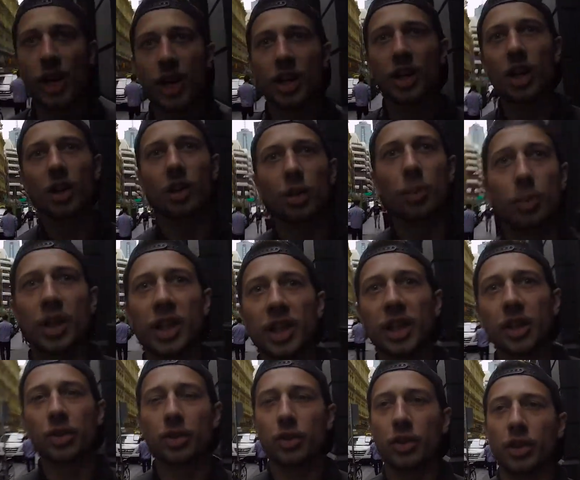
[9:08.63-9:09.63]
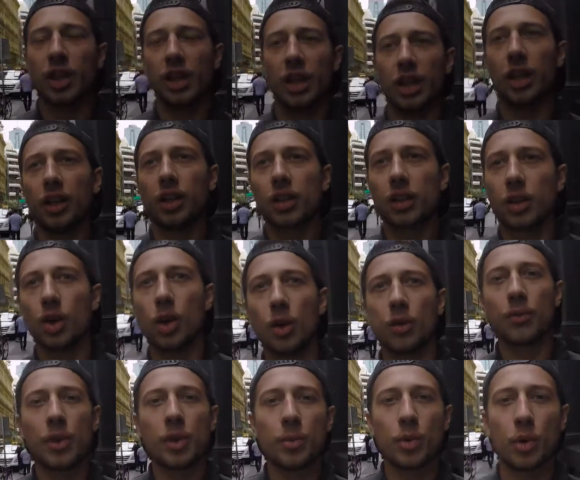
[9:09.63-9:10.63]
had our obligatory
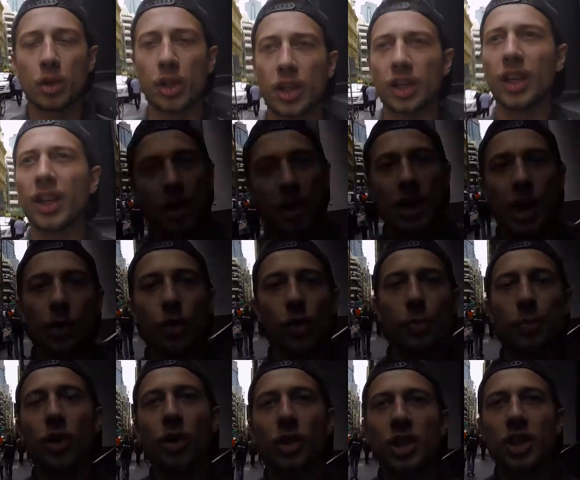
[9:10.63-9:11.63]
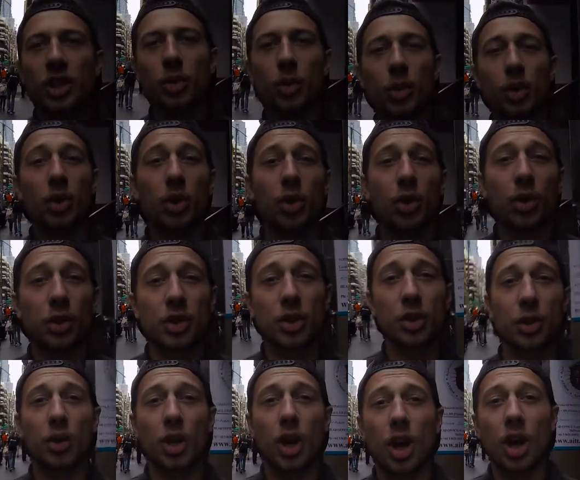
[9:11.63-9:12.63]
coffee morning. Now we've booked into a course
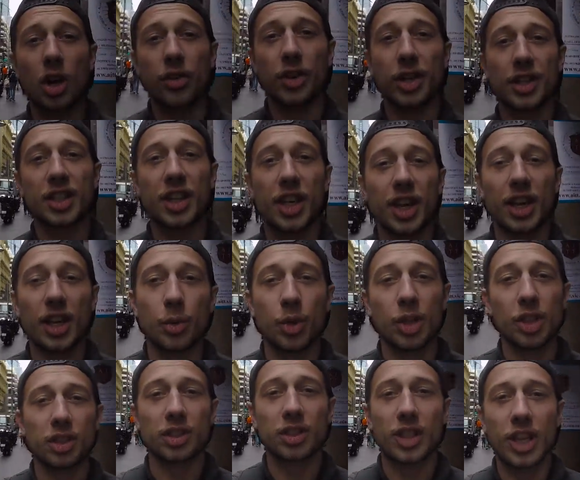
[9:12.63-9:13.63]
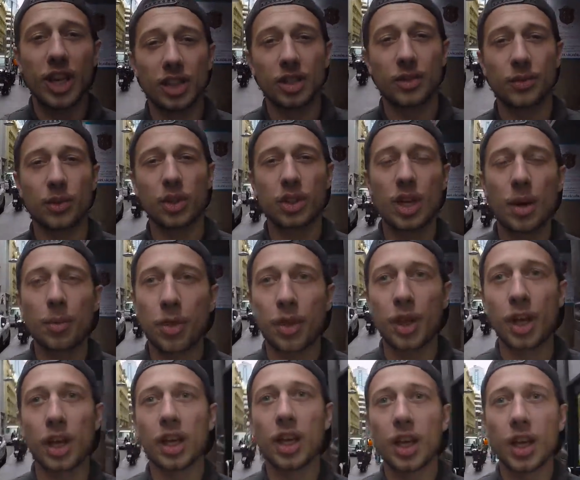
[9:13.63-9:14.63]
called RSA, which stands for
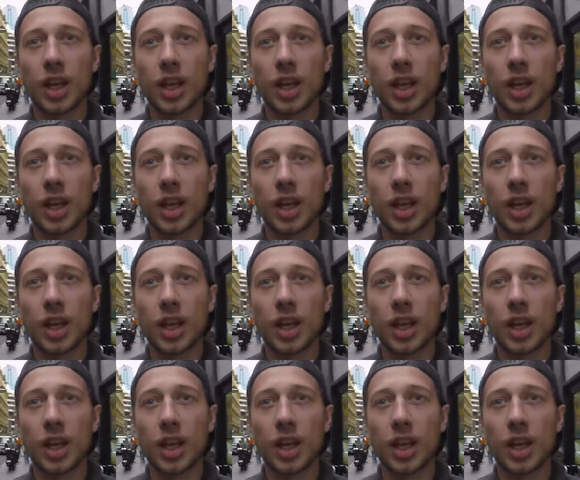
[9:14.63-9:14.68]
something